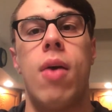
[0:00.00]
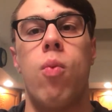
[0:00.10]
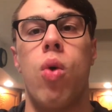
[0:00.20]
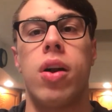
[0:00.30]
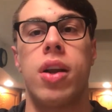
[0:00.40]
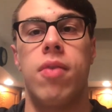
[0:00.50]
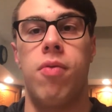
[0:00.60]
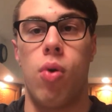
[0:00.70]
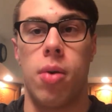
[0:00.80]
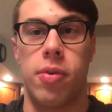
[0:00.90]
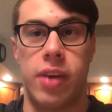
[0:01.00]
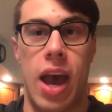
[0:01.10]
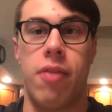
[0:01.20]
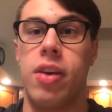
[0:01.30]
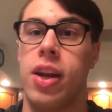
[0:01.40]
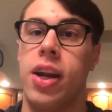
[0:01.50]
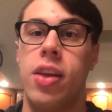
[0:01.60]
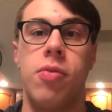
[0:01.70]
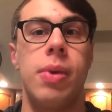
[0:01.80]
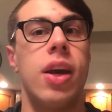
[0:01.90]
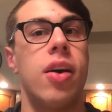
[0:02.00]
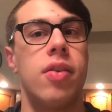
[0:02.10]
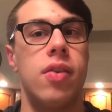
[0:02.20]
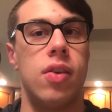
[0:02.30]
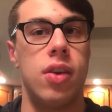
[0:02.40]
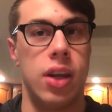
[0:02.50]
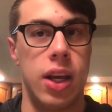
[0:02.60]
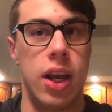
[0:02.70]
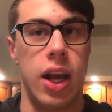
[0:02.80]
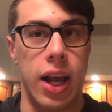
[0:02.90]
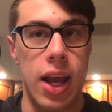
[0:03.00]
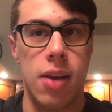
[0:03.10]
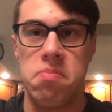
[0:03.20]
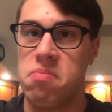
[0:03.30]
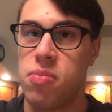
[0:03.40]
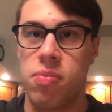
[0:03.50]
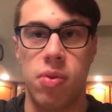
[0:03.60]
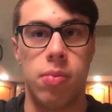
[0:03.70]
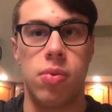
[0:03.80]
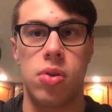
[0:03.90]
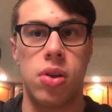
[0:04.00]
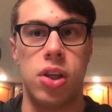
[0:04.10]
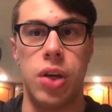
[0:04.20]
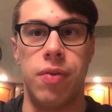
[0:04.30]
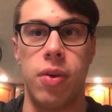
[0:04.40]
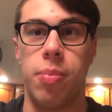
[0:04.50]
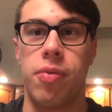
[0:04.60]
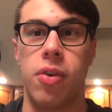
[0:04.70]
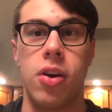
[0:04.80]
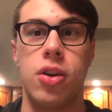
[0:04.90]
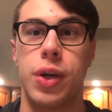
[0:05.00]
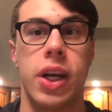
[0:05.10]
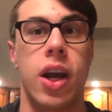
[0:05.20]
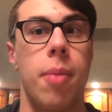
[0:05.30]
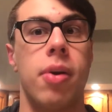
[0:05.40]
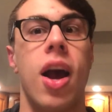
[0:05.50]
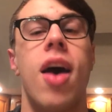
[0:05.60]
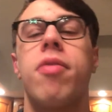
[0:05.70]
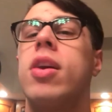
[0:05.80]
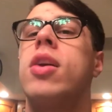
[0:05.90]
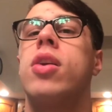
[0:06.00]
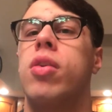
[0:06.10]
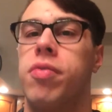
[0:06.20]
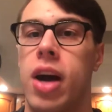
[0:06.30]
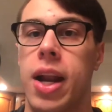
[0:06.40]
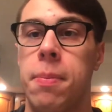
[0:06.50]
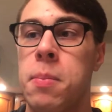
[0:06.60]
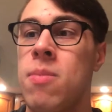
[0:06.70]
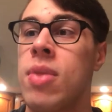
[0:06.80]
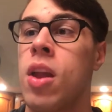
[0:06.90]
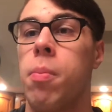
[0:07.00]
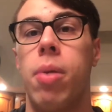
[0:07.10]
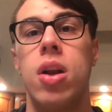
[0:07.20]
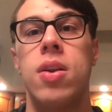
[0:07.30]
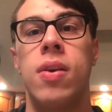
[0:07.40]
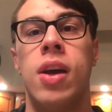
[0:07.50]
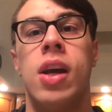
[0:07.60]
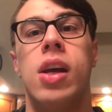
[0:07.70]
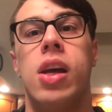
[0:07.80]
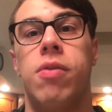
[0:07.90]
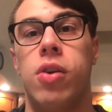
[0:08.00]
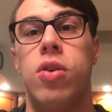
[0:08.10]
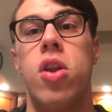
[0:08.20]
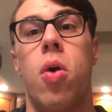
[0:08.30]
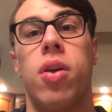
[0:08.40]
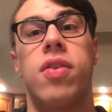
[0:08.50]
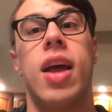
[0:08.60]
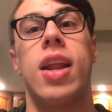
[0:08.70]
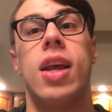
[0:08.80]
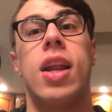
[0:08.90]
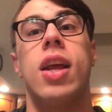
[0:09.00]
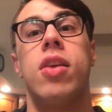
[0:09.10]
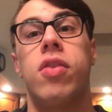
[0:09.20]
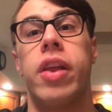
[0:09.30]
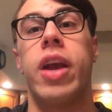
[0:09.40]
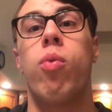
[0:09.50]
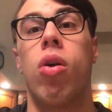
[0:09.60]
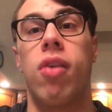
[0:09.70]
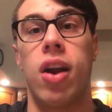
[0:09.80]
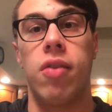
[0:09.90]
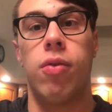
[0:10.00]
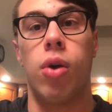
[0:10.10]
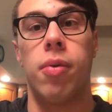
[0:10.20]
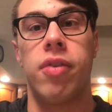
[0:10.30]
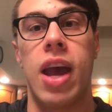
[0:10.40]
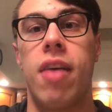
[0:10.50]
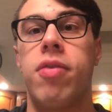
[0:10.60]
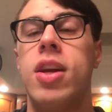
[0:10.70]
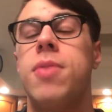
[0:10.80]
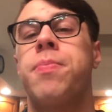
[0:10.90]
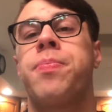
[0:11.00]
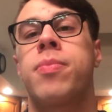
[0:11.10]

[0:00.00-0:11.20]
what form of caffeine it is, because, again, if you prefer, drink a cup of coffee, you're fine. But if you notice that it is the guarana form of caffeine,